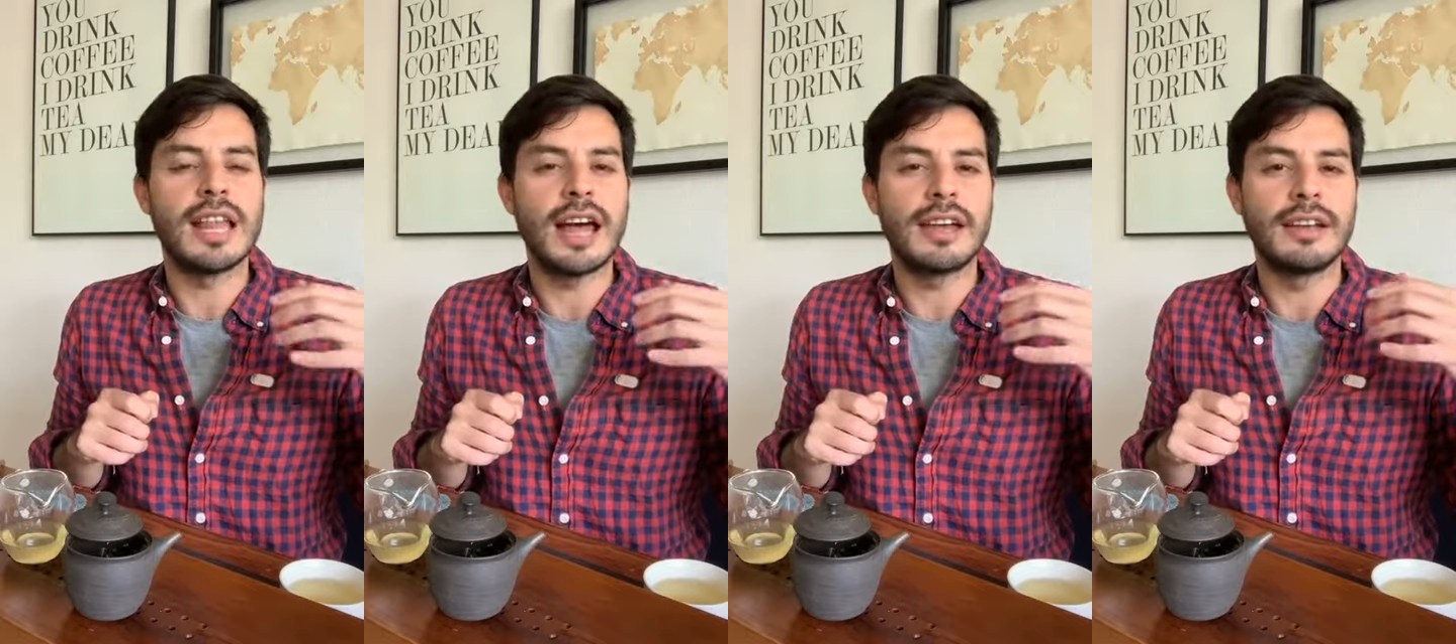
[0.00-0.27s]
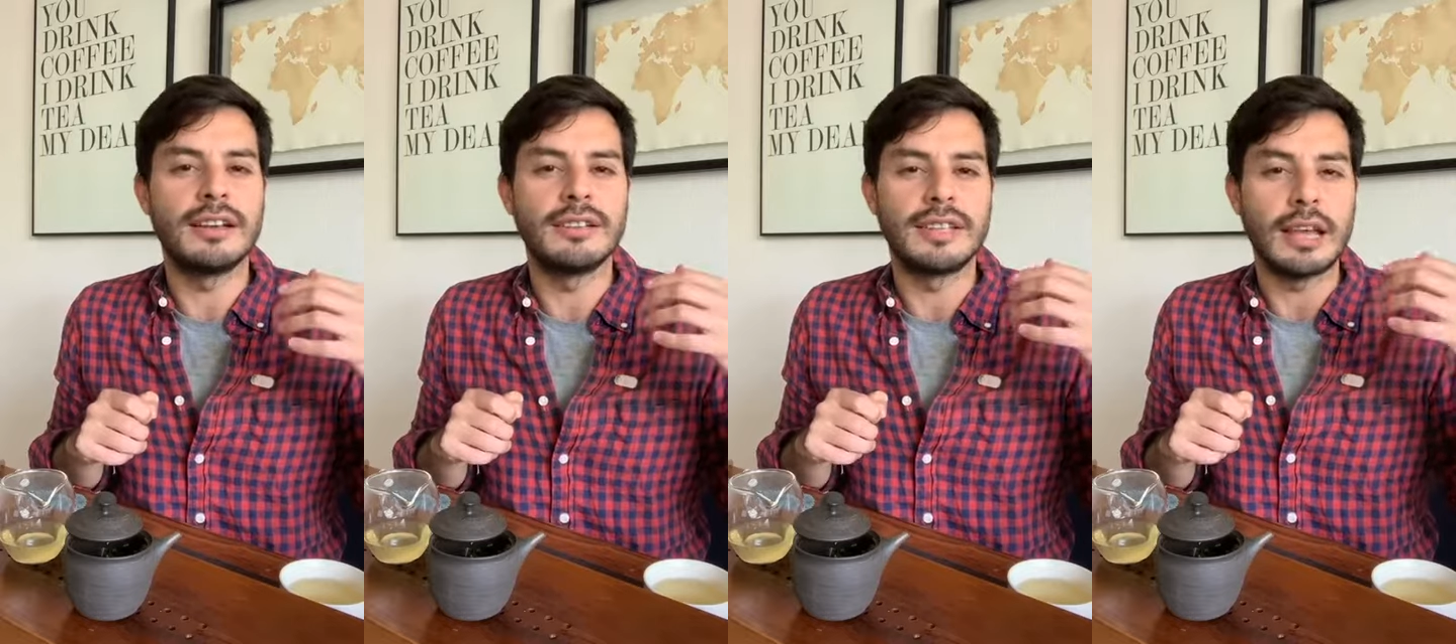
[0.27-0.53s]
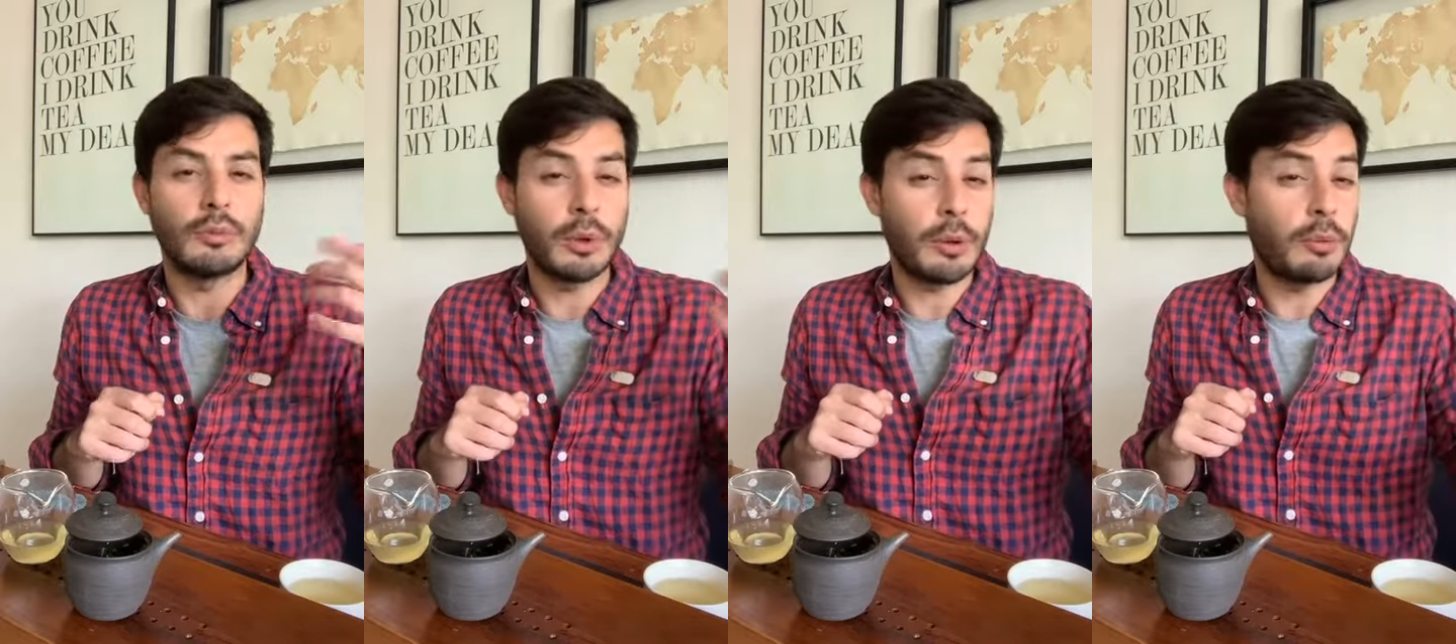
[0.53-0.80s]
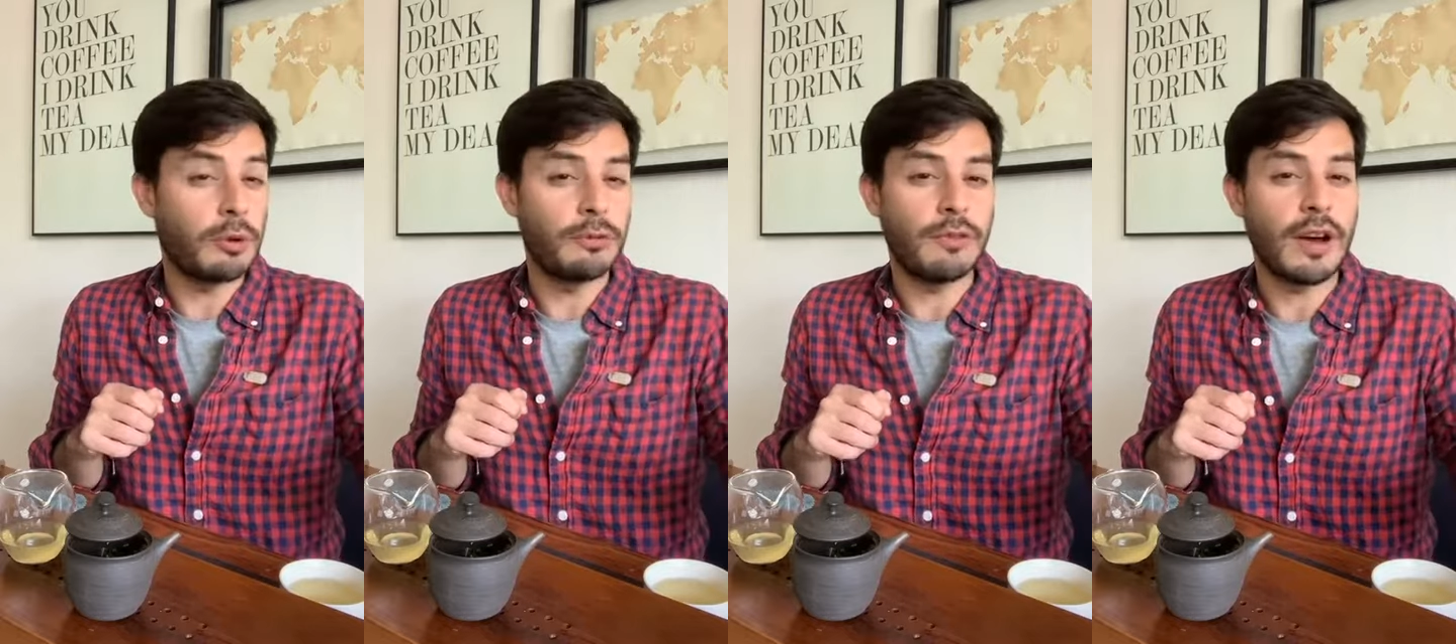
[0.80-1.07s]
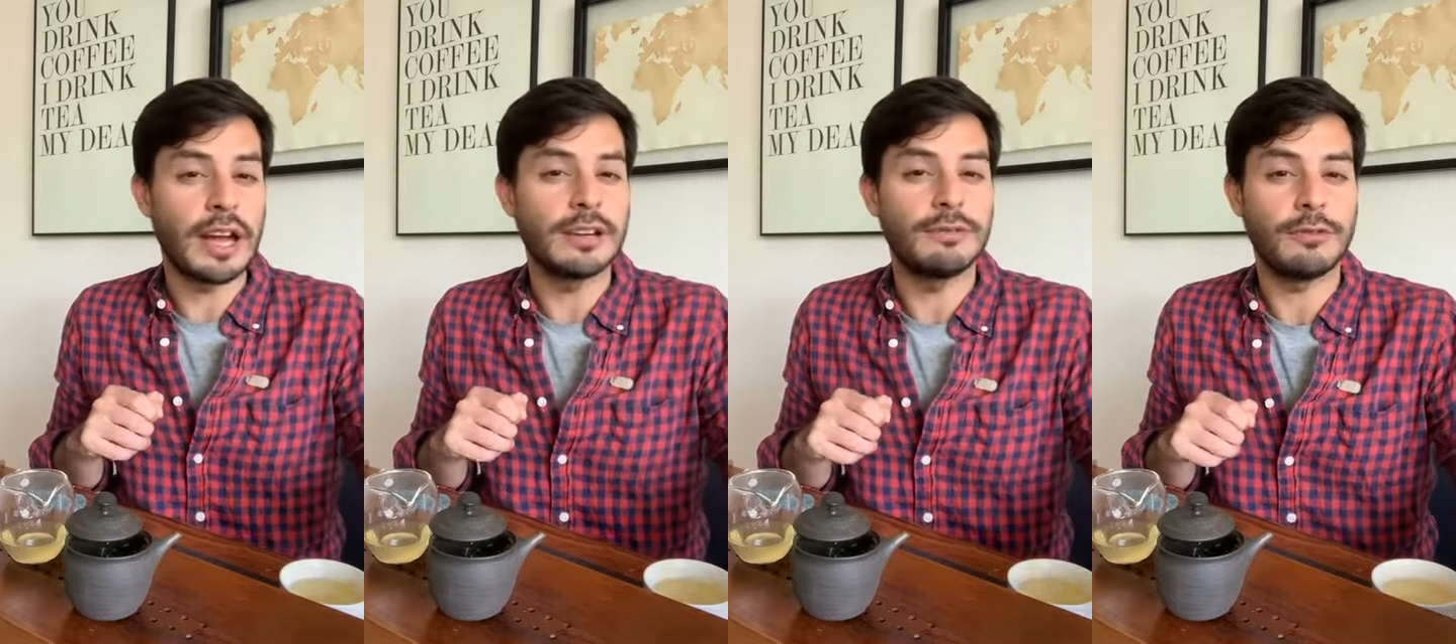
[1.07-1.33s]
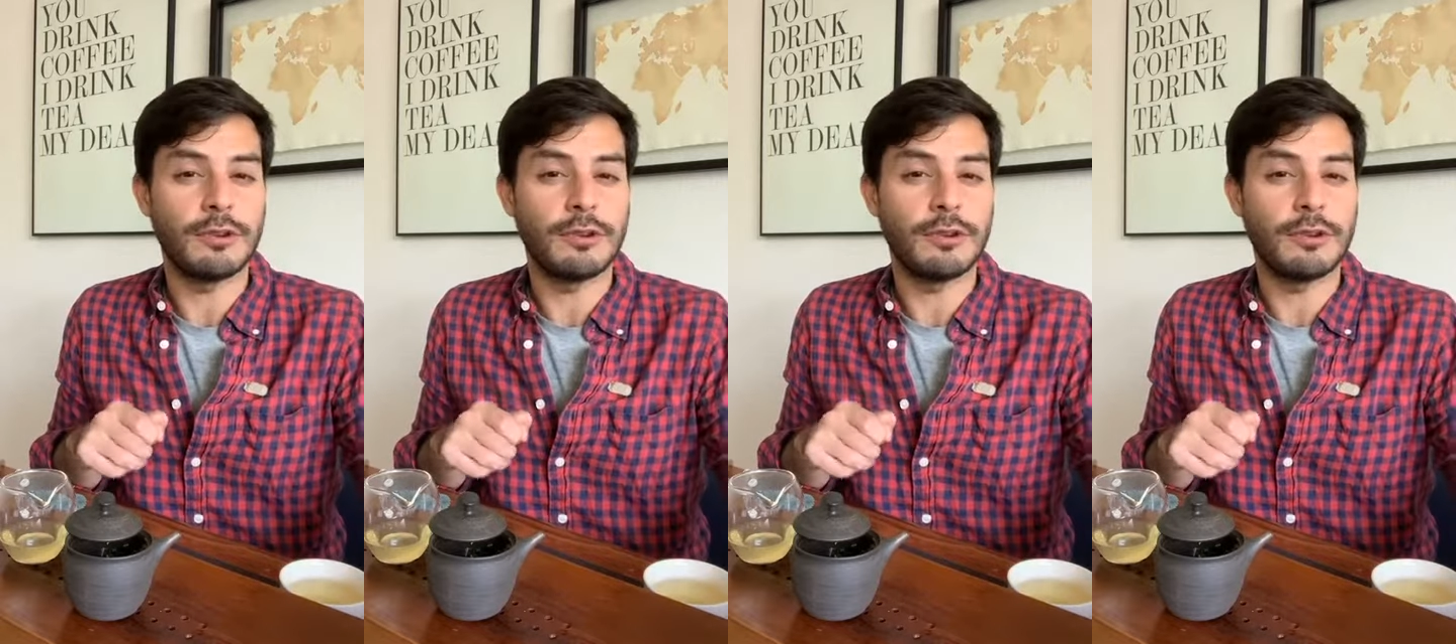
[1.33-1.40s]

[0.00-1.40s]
like that we would find,